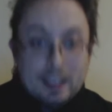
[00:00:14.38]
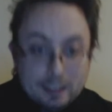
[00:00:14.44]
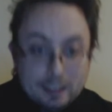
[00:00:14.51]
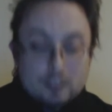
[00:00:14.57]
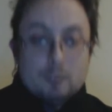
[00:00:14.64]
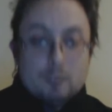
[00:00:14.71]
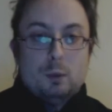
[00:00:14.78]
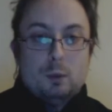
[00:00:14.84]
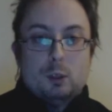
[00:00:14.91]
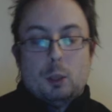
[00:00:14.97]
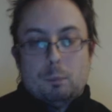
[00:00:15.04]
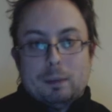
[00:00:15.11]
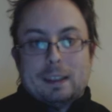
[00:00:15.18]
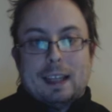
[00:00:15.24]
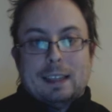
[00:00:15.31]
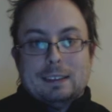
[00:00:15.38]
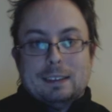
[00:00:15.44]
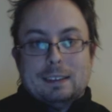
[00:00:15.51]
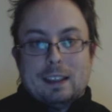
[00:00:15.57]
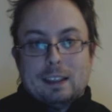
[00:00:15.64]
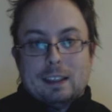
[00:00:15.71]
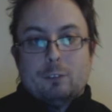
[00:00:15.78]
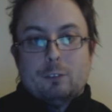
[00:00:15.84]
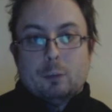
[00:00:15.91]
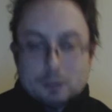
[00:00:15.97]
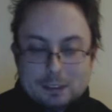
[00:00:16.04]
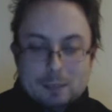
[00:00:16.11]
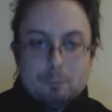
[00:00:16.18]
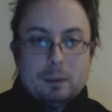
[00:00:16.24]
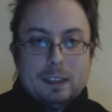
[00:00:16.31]
a little more complicated than if we
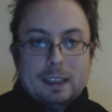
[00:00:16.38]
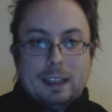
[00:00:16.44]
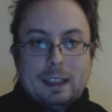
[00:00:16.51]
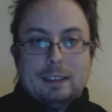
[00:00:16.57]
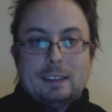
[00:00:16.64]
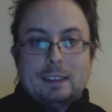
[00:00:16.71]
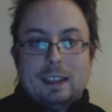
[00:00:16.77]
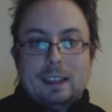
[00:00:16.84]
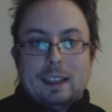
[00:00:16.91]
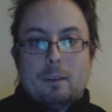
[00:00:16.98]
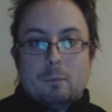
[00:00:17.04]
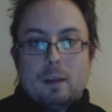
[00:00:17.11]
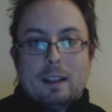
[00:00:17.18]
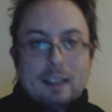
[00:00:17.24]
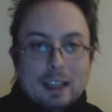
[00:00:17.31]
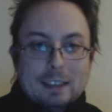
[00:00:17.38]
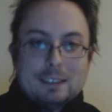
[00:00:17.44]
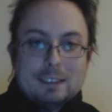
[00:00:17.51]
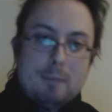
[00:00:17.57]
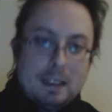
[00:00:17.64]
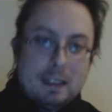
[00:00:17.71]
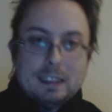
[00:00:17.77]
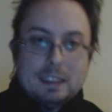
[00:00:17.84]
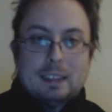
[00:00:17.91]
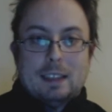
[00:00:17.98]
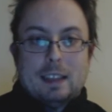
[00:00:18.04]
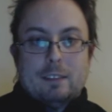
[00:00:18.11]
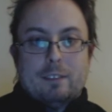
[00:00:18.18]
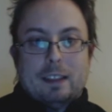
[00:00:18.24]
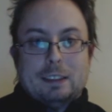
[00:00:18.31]
were simply dealing with a Semitic
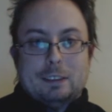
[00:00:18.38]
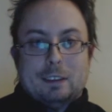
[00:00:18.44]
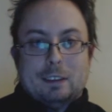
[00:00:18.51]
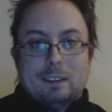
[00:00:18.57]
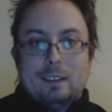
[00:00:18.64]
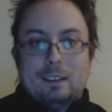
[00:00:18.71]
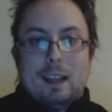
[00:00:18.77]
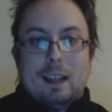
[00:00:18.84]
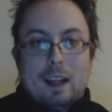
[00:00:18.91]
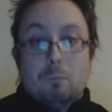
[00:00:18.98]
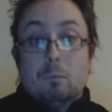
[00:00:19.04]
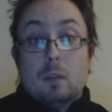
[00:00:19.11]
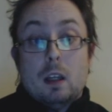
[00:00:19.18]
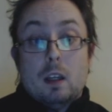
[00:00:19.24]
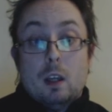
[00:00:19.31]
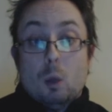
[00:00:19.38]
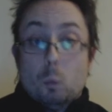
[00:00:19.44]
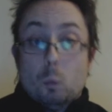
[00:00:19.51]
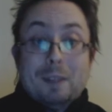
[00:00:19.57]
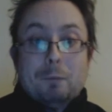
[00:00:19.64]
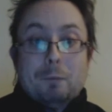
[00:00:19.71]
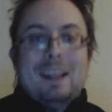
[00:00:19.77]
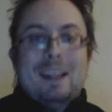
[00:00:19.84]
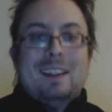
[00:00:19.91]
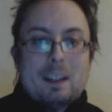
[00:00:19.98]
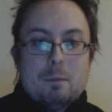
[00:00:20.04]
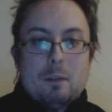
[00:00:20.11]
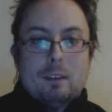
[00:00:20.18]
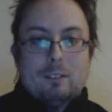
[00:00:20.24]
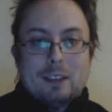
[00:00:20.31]
derivation. Um, we, we
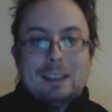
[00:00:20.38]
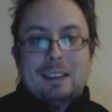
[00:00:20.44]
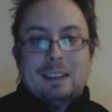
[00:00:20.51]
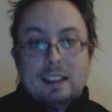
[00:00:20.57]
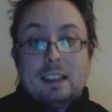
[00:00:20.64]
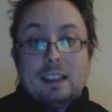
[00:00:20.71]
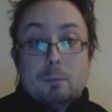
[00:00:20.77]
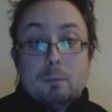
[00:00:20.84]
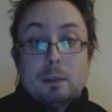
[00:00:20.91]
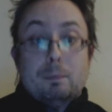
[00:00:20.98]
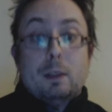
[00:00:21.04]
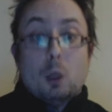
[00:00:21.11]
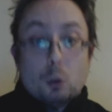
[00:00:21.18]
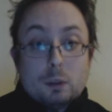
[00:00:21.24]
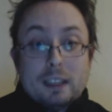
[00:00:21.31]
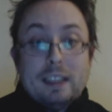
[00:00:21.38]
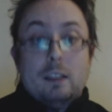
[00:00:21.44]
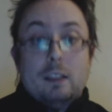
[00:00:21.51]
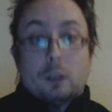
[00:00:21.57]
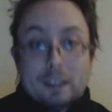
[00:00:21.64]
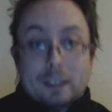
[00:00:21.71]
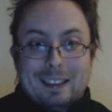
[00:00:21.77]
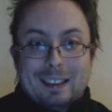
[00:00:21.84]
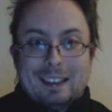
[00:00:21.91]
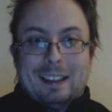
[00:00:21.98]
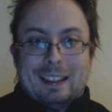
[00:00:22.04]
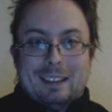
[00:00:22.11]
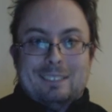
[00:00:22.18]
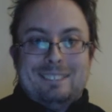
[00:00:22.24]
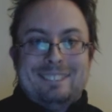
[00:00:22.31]
are, I'm afraid, a little bit beyond Enochian
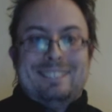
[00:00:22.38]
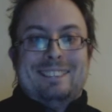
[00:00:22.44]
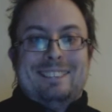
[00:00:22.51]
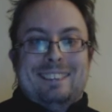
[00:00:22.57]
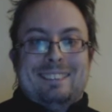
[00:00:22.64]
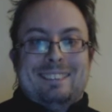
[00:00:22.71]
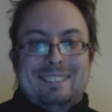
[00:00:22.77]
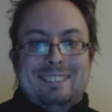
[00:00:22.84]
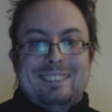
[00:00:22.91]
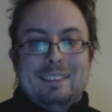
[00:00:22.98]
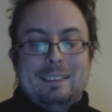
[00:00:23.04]
here.